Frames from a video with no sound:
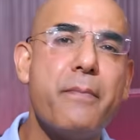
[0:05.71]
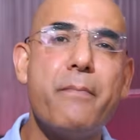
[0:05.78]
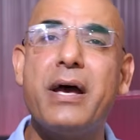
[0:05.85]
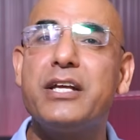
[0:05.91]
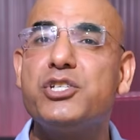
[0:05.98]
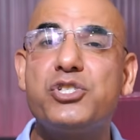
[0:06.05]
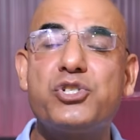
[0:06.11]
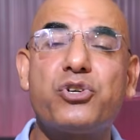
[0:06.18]

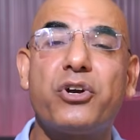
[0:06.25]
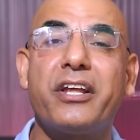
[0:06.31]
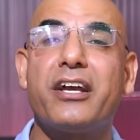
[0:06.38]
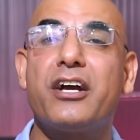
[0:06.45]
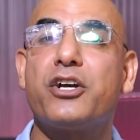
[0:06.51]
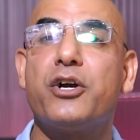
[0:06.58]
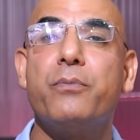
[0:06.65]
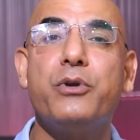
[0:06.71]
Imagine starting
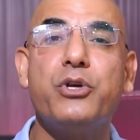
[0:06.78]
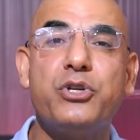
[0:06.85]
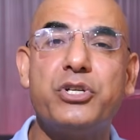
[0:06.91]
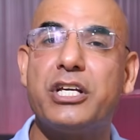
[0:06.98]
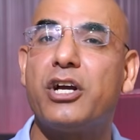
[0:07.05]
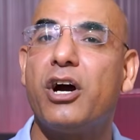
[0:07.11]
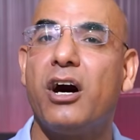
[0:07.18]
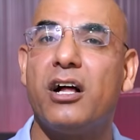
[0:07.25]
a
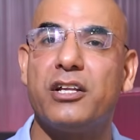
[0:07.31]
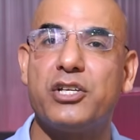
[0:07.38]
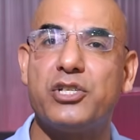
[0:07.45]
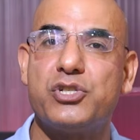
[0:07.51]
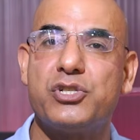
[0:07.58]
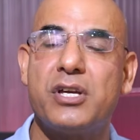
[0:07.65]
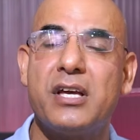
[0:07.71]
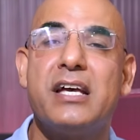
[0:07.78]
community
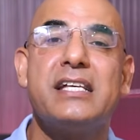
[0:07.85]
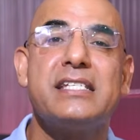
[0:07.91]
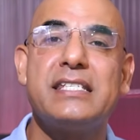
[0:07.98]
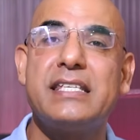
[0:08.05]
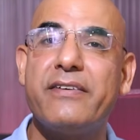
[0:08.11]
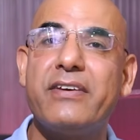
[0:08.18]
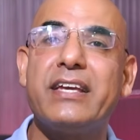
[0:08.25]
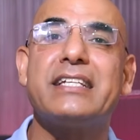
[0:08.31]
college,
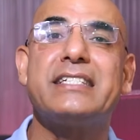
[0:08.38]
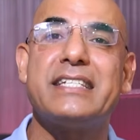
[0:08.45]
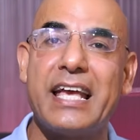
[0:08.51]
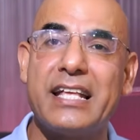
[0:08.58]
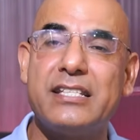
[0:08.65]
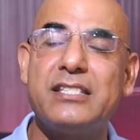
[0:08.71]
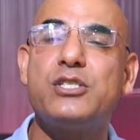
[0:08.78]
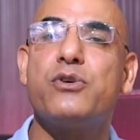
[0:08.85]
saving
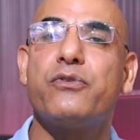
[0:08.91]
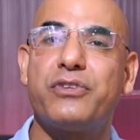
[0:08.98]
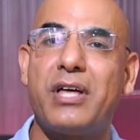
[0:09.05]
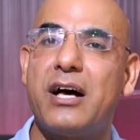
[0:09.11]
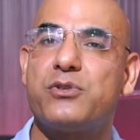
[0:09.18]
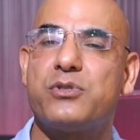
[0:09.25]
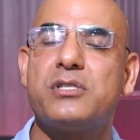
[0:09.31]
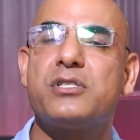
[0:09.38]
tens of
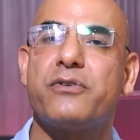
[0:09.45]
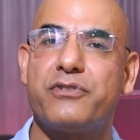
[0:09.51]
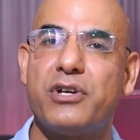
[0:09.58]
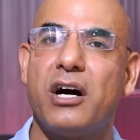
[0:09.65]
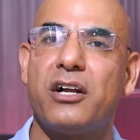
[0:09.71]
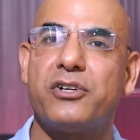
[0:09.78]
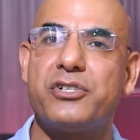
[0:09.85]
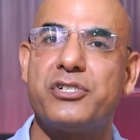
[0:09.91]
thousands of
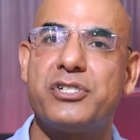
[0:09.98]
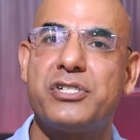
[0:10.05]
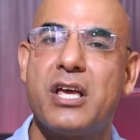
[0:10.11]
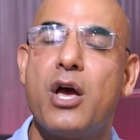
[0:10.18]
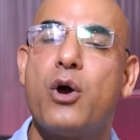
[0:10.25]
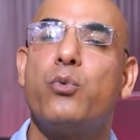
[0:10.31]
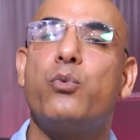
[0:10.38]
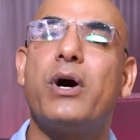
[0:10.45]
dollars
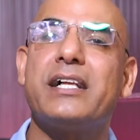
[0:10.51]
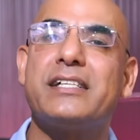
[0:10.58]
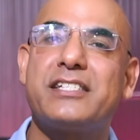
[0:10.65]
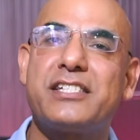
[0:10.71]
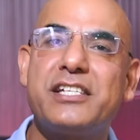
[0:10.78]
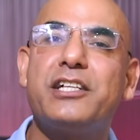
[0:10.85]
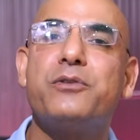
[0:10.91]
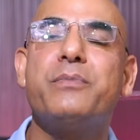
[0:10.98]
while
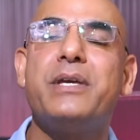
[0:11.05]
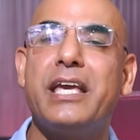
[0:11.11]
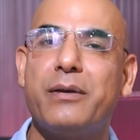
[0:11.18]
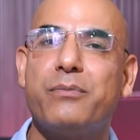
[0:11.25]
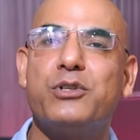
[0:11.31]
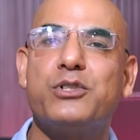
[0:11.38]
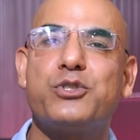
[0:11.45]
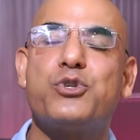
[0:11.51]
still be
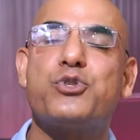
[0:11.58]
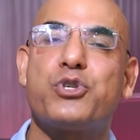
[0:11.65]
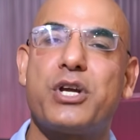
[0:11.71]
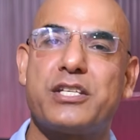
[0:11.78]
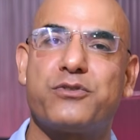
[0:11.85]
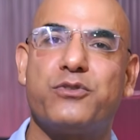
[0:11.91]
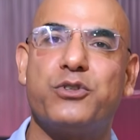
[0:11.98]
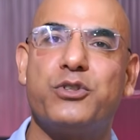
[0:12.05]
able to
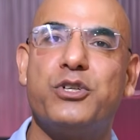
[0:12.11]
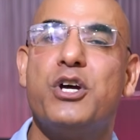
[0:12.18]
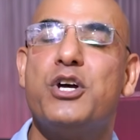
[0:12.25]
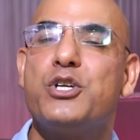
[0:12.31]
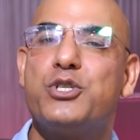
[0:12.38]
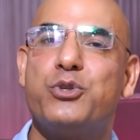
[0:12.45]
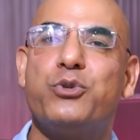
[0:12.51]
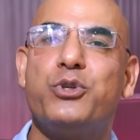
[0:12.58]
transfer
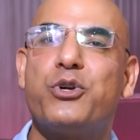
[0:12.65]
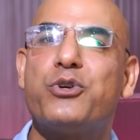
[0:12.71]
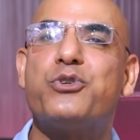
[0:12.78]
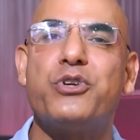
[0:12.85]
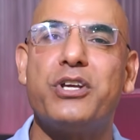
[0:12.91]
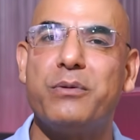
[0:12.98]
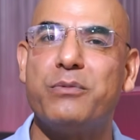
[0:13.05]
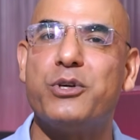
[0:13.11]
to your
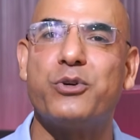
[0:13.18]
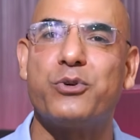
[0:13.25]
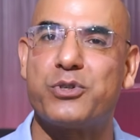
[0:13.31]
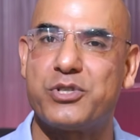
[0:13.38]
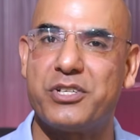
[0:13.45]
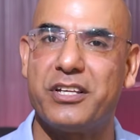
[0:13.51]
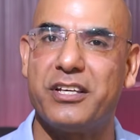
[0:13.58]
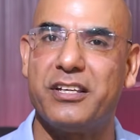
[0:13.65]
dream university.